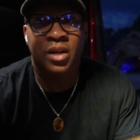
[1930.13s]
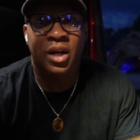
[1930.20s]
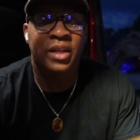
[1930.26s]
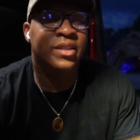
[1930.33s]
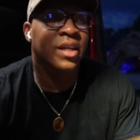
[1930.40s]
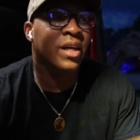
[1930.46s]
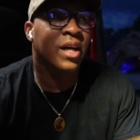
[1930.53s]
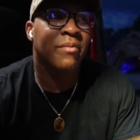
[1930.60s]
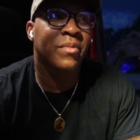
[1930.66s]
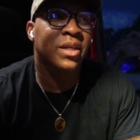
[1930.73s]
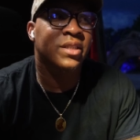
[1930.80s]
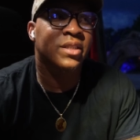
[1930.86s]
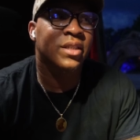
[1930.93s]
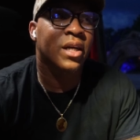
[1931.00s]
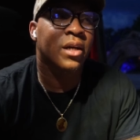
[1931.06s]
I think I
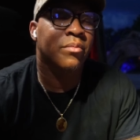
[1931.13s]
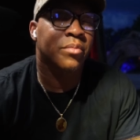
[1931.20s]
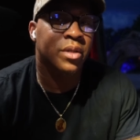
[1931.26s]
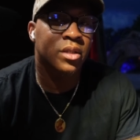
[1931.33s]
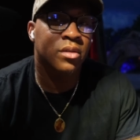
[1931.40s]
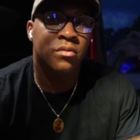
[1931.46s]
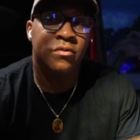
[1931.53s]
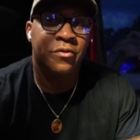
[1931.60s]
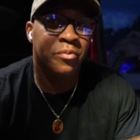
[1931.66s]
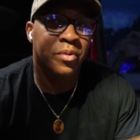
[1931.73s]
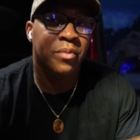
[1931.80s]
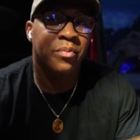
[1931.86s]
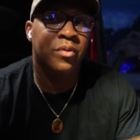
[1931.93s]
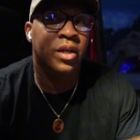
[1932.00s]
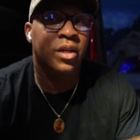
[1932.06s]
mentioned that, but for people,